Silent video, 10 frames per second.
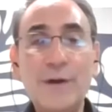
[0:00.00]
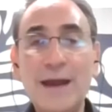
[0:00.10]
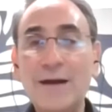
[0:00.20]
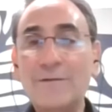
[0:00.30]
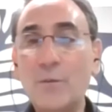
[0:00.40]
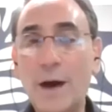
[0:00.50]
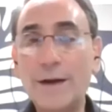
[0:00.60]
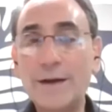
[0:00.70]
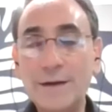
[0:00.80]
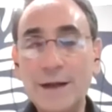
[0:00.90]
if we ever
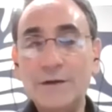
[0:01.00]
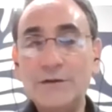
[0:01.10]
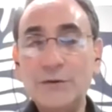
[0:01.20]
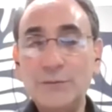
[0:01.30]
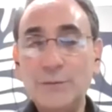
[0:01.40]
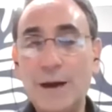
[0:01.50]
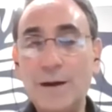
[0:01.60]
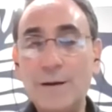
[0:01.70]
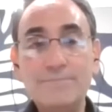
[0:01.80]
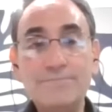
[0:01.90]
wanted to,
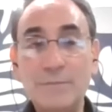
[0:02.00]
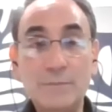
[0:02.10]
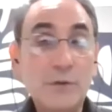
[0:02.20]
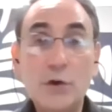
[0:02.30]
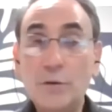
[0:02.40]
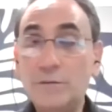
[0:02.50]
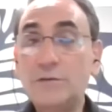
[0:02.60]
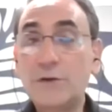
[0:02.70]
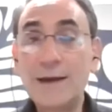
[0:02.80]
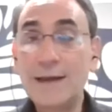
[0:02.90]

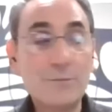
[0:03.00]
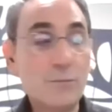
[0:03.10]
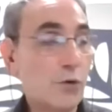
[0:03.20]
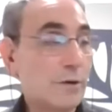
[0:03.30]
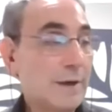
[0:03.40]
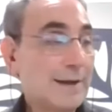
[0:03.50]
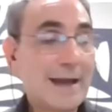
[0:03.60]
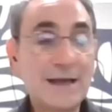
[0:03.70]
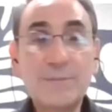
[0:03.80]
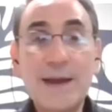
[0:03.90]
try to get more
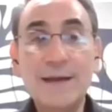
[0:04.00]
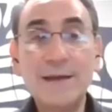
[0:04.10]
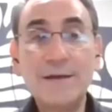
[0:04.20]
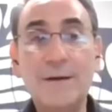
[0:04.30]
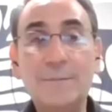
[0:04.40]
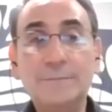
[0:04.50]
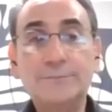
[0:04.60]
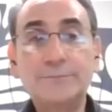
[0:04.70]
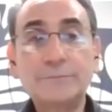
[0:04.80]
cashback income.